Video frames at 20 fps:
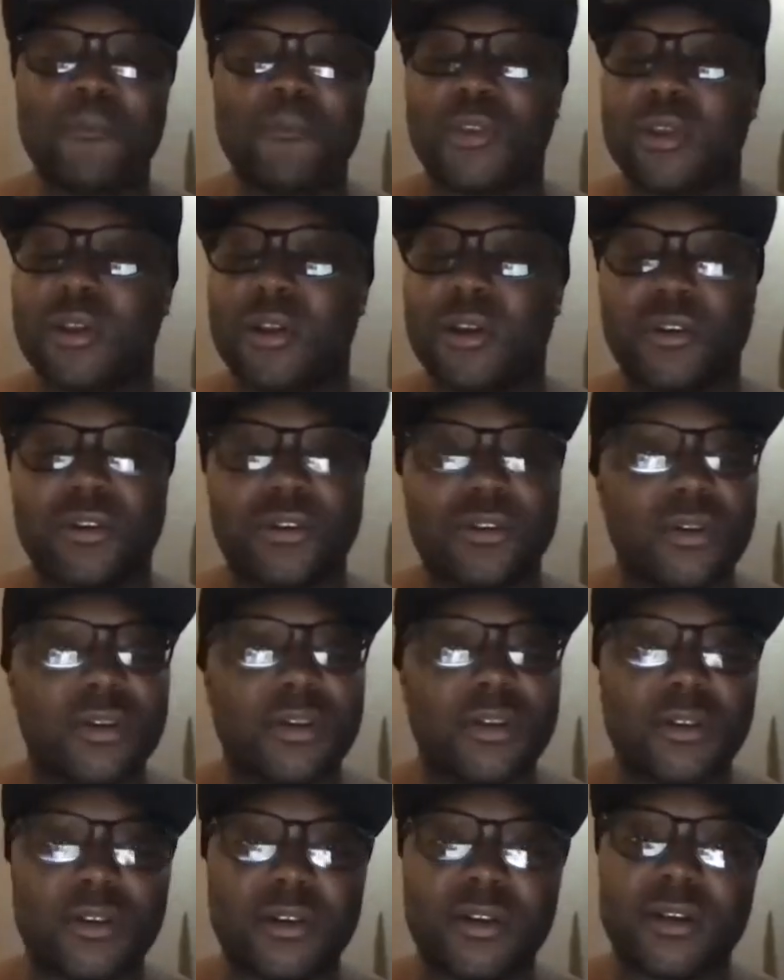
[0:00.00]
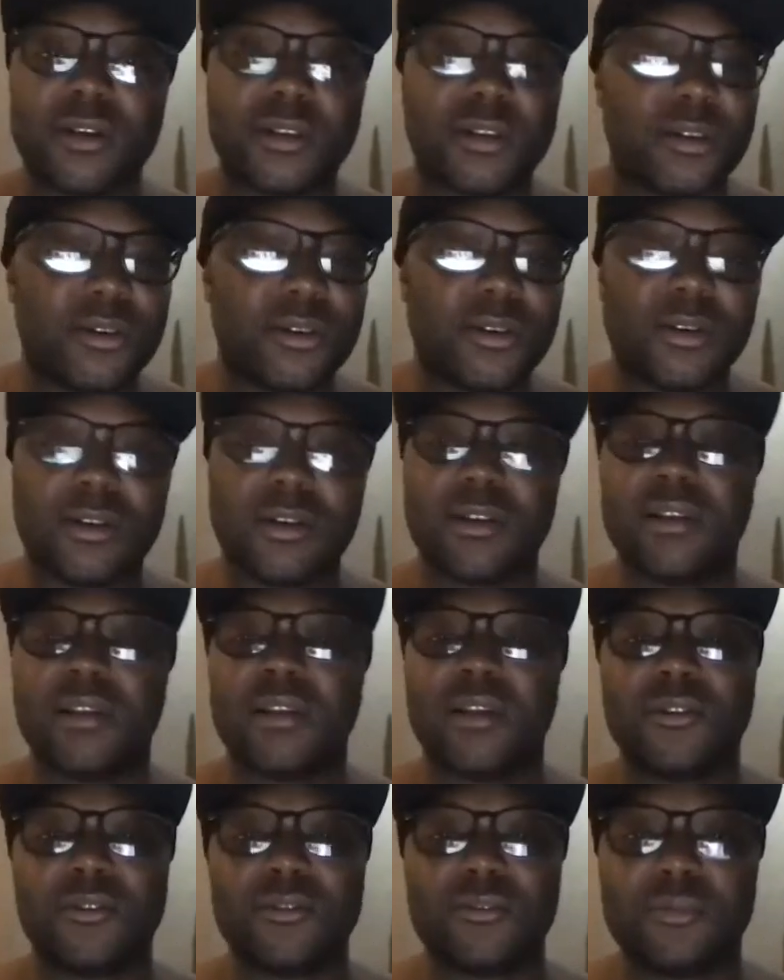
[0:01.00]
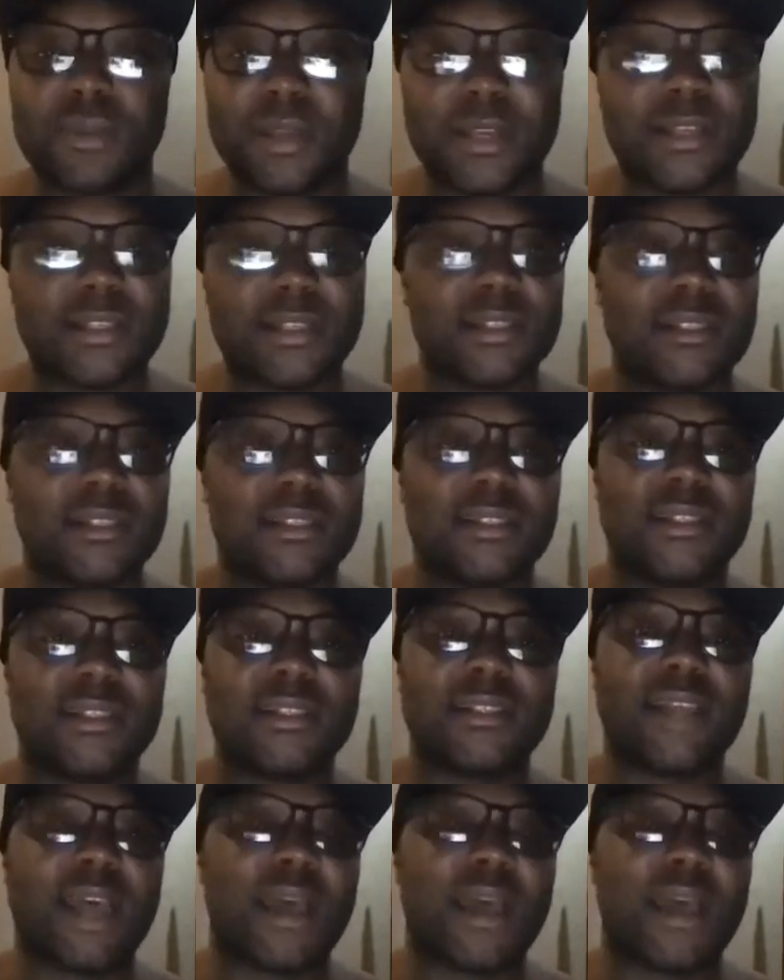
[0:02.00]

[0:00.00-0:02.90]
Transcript: you know, going door to door to local businesses.